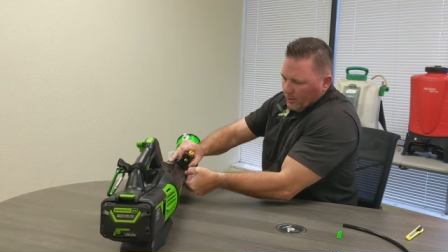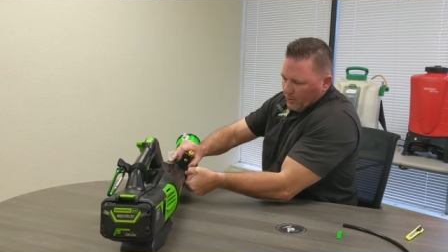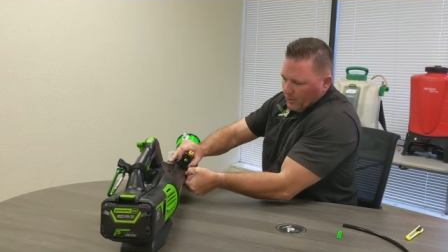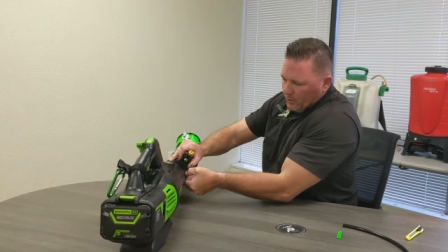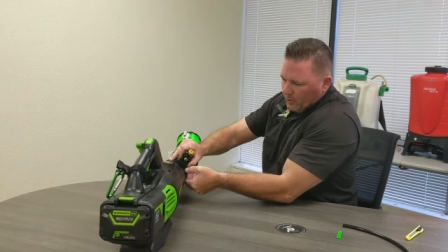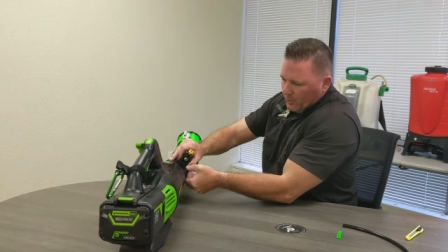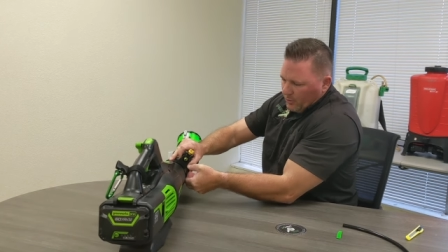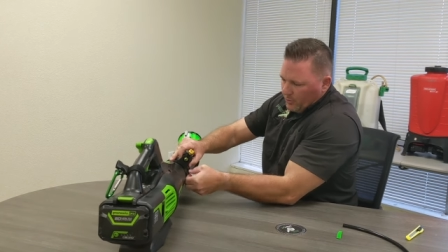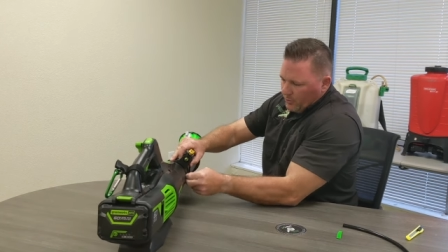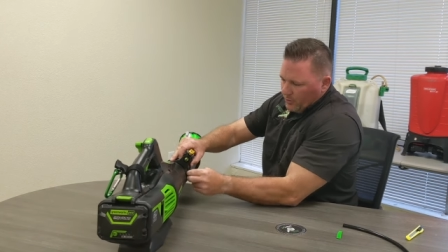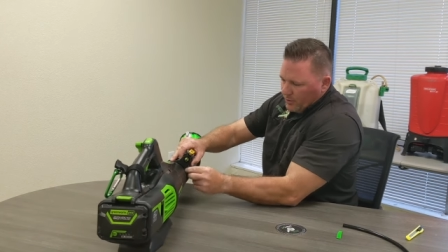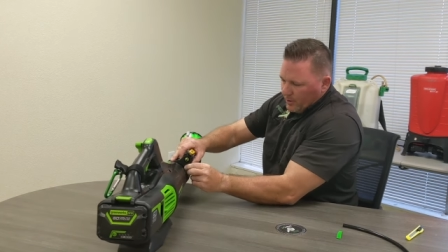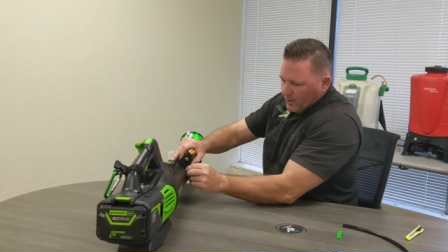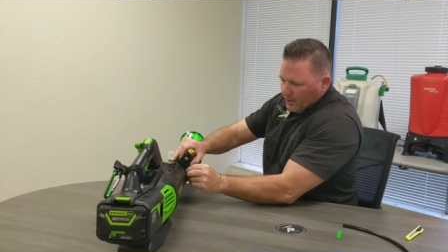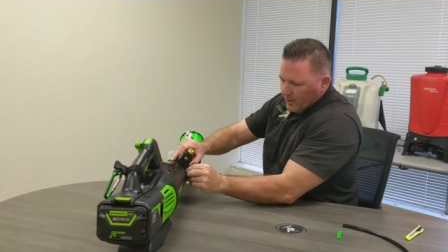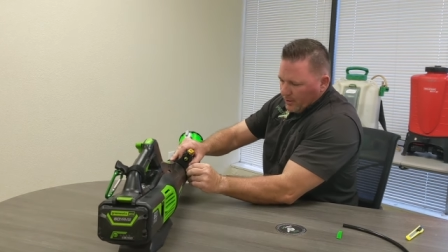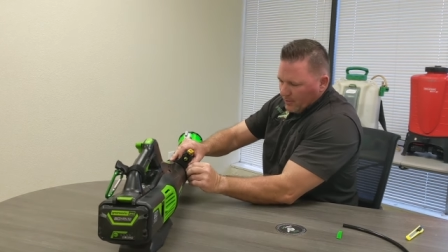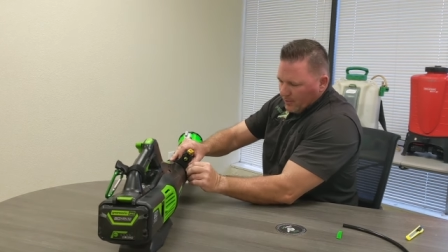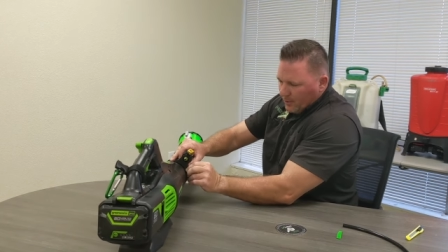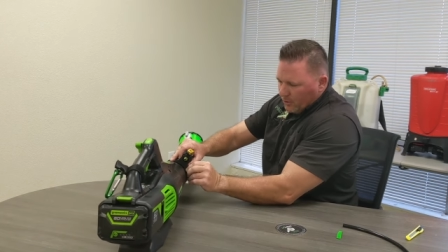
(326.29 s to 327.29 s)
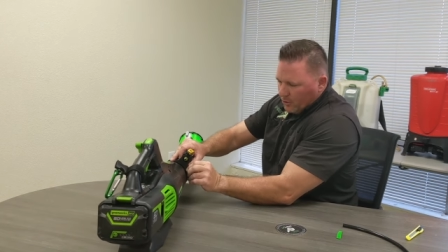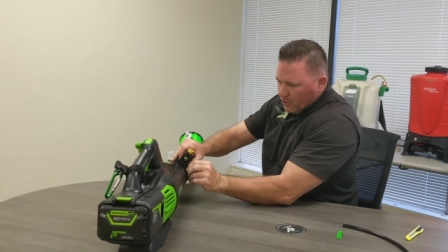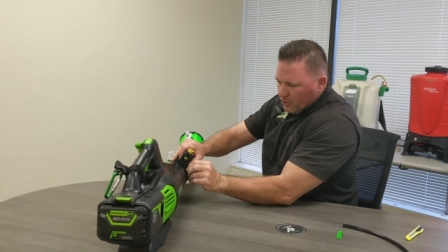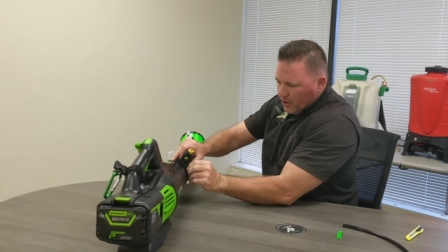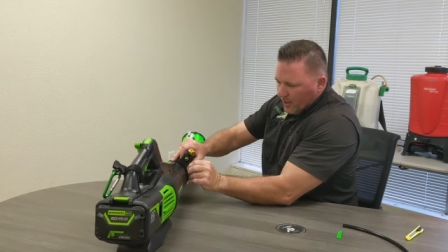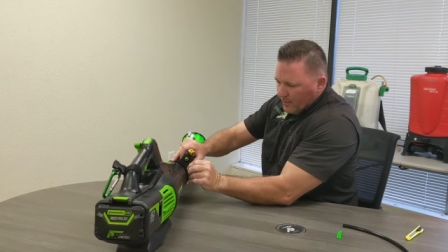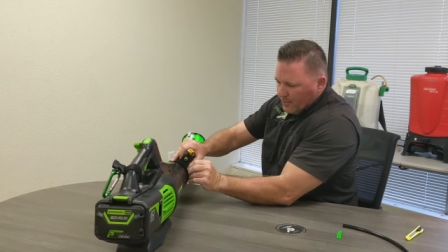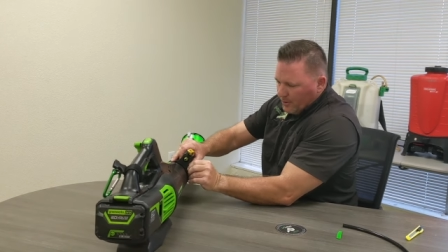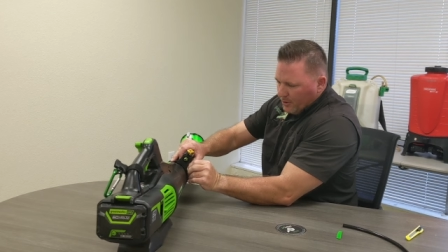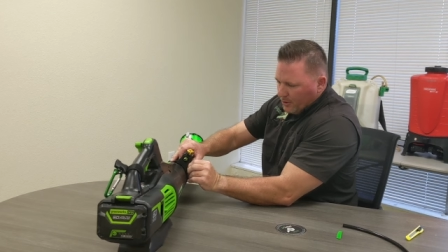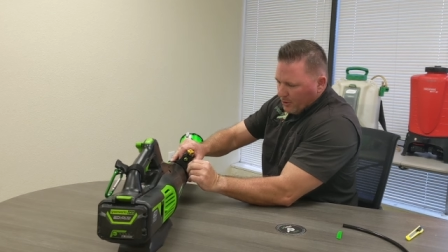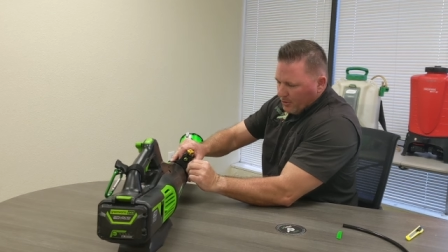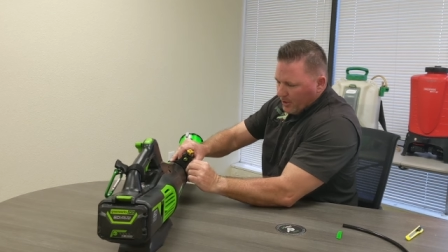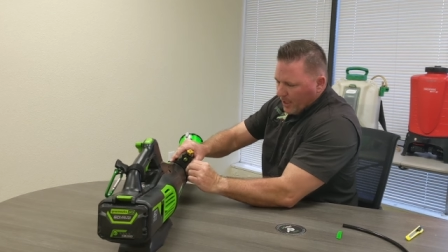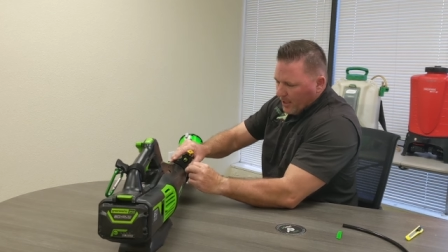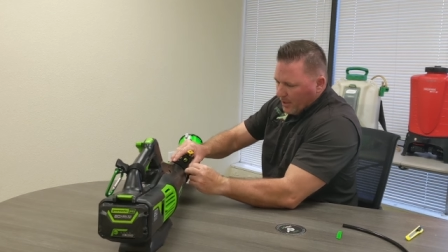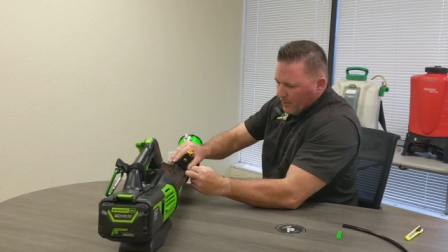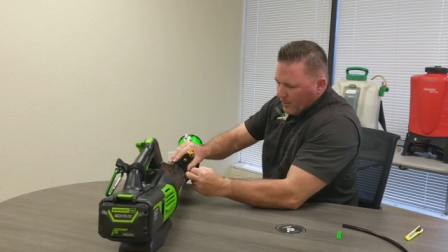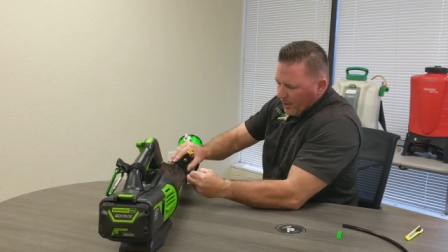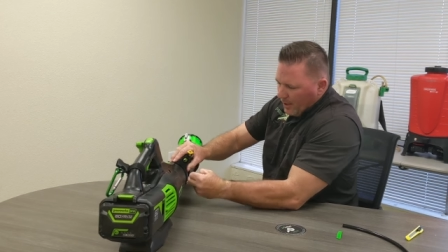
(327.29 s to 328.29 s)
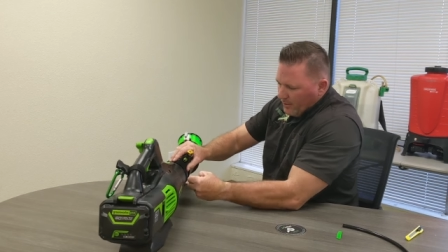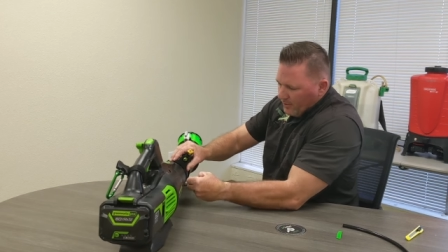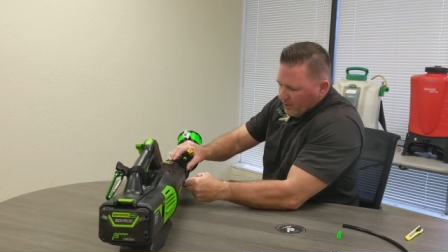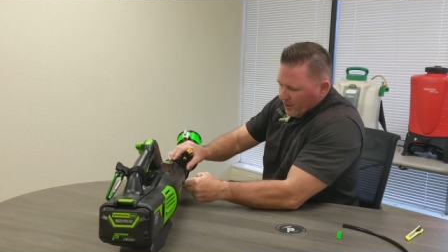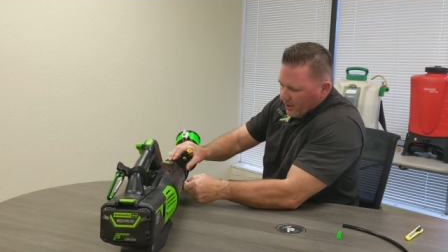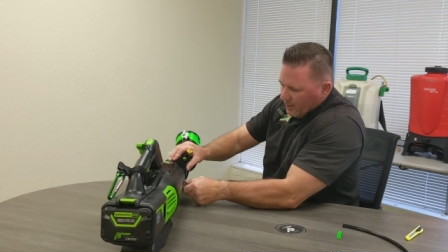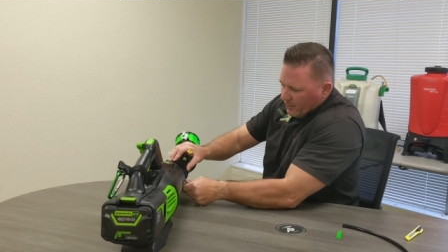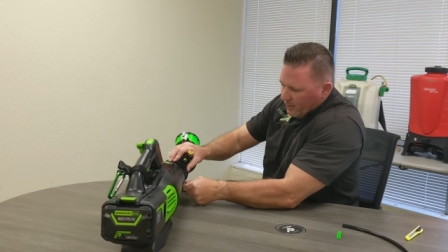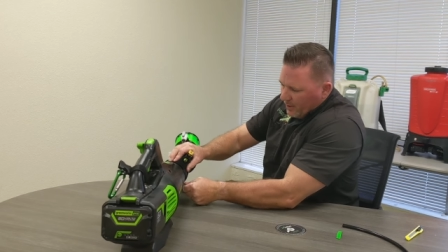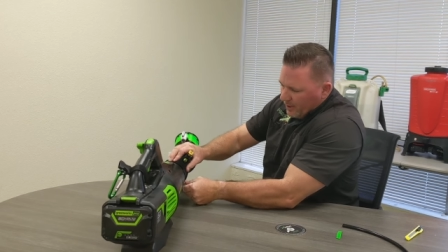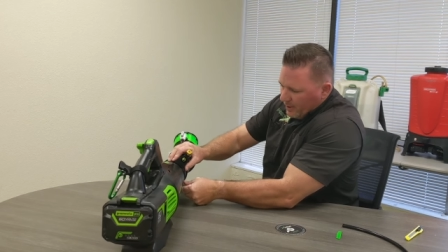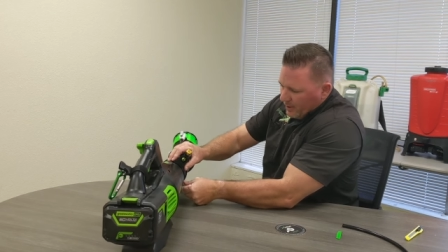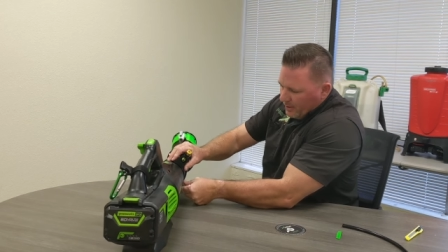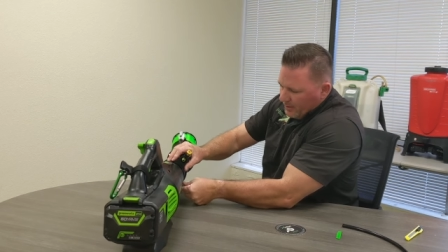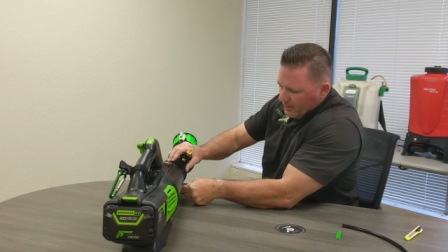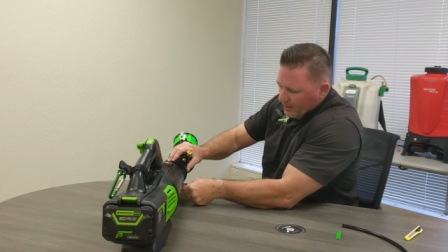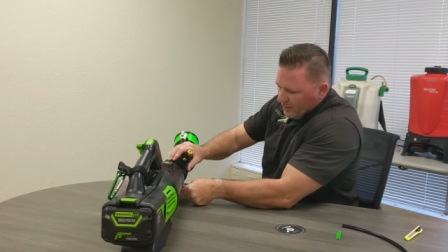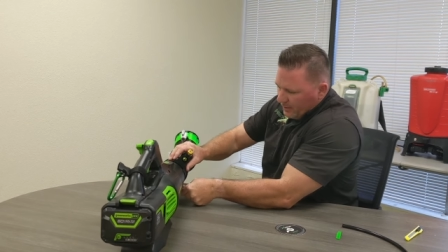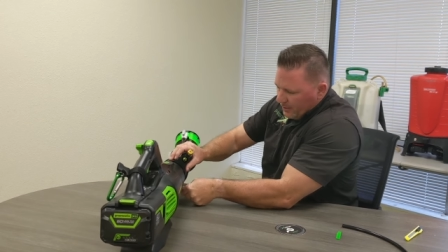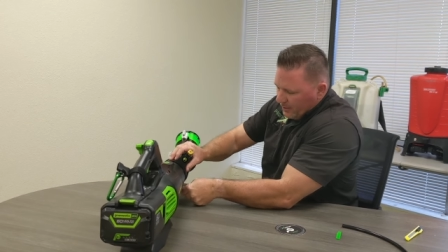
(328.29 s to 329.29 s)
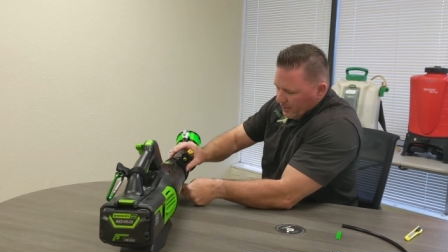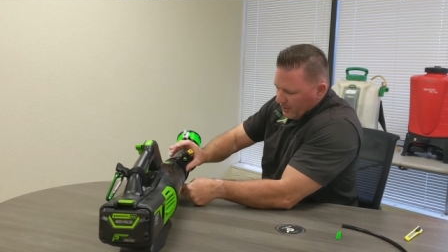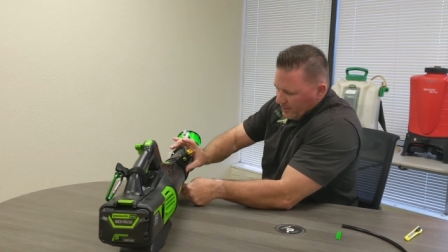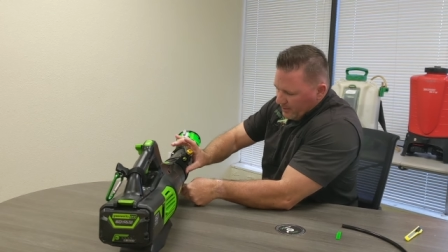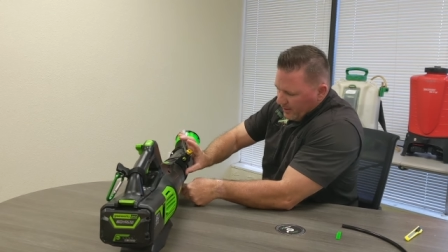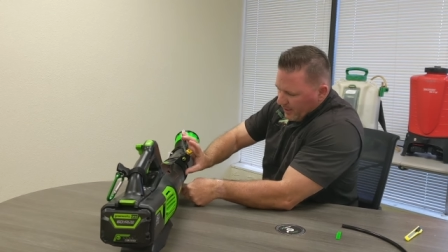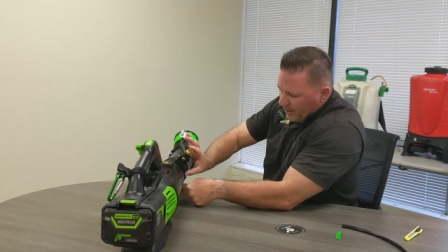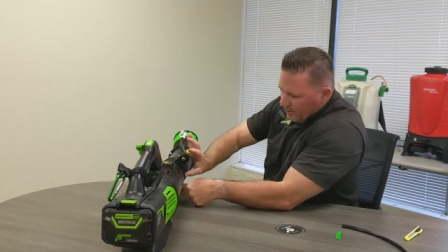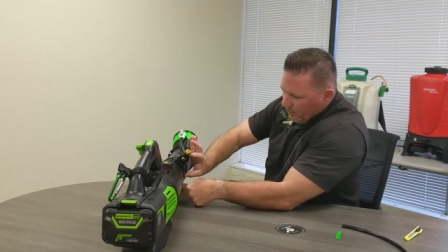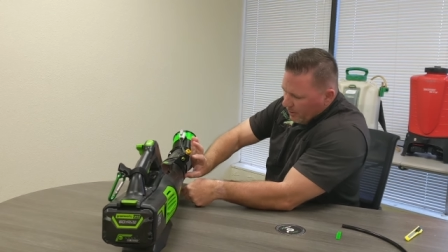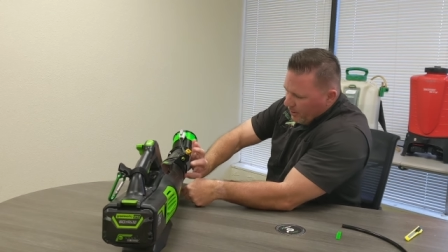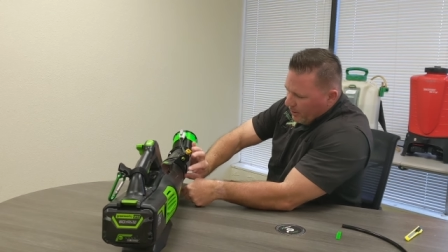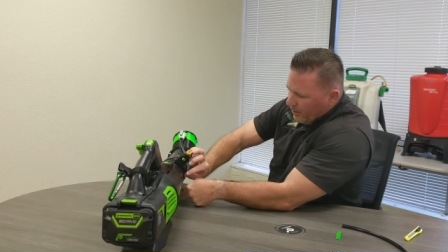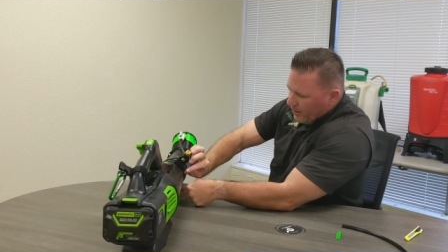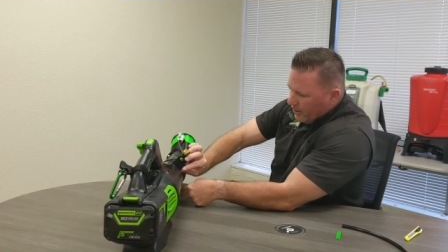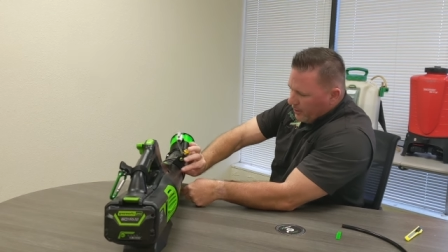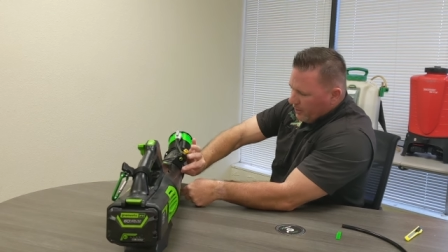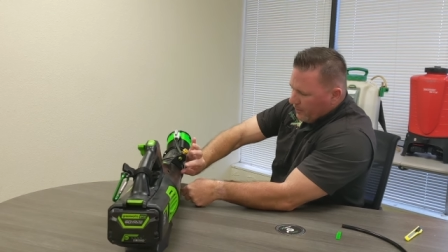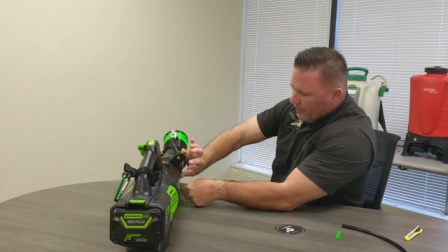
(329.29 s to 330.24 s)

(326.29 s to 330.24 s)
use these Velcro straps and you tighten them down so that way it doesn't slide around on you.